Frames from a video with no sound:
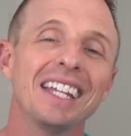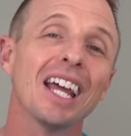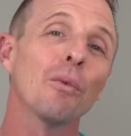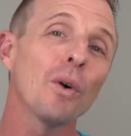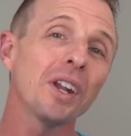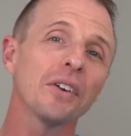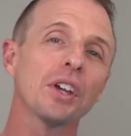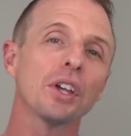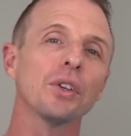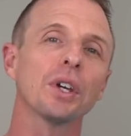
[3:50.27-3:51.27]
Now, one
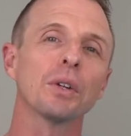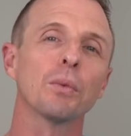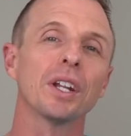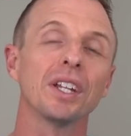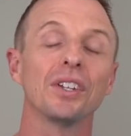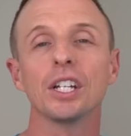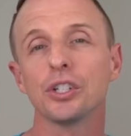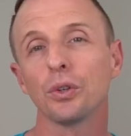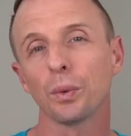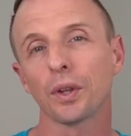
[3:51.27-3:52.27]
area you can run into
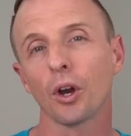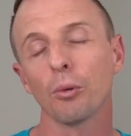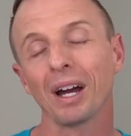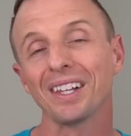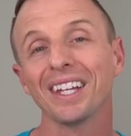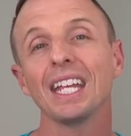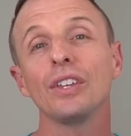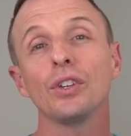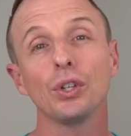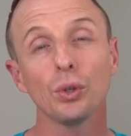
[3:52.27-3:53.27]
issues with Copilot
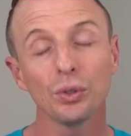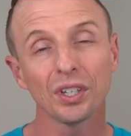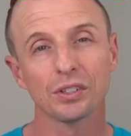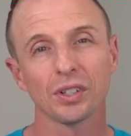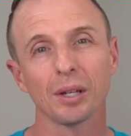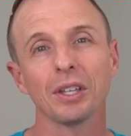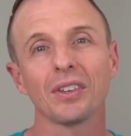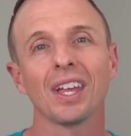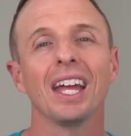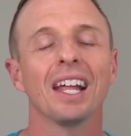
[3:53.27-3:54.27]
is usage
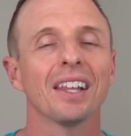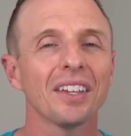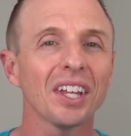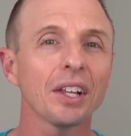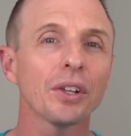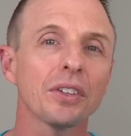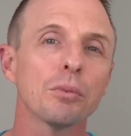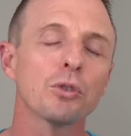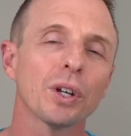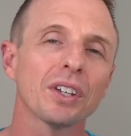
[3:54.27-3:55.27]
limits. Let's take a look
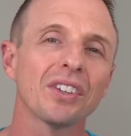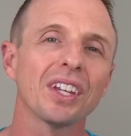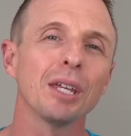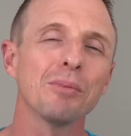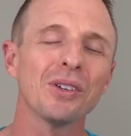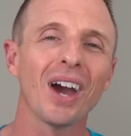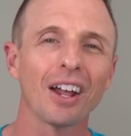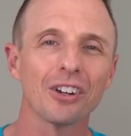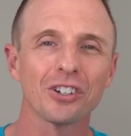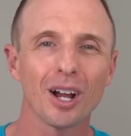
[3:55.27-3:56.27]
at some tricks to keep you
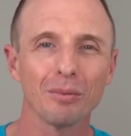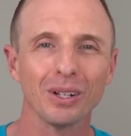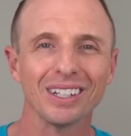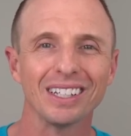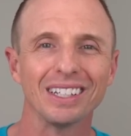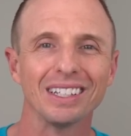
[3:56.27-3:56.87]
out of trouble.